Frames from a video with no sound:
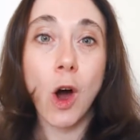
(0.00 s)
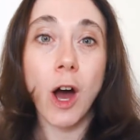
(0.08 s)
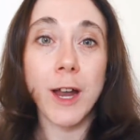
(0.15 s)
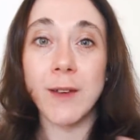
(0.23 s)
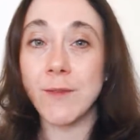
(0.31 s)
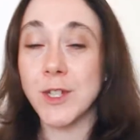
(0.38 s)

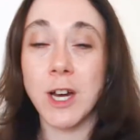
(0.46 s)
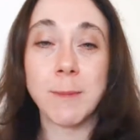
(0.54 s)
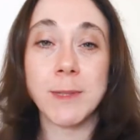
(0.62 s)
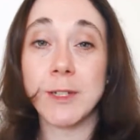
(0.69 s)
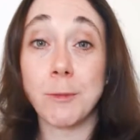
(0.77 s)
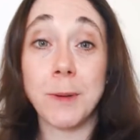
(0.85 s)
and other
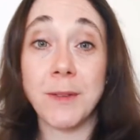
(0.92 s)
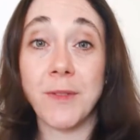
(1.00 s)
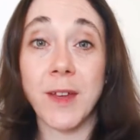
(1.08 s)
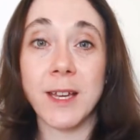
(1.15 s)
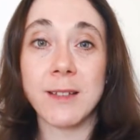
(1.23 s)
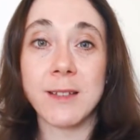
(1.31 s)
times it will be
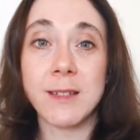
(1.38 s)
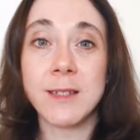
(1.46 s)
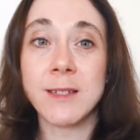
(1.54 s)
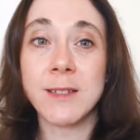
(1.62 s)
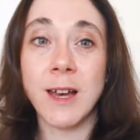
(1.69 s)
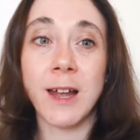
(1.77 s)
things
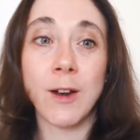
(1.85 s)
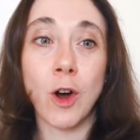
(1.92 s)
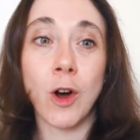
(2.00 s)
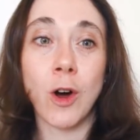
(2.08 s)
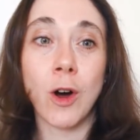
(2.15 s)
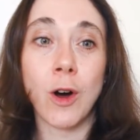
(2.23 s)
that
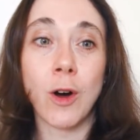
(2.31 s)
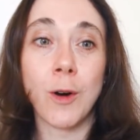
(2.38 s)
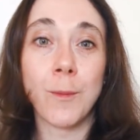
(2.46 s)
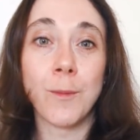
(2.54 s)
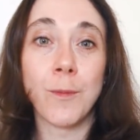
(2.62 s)
are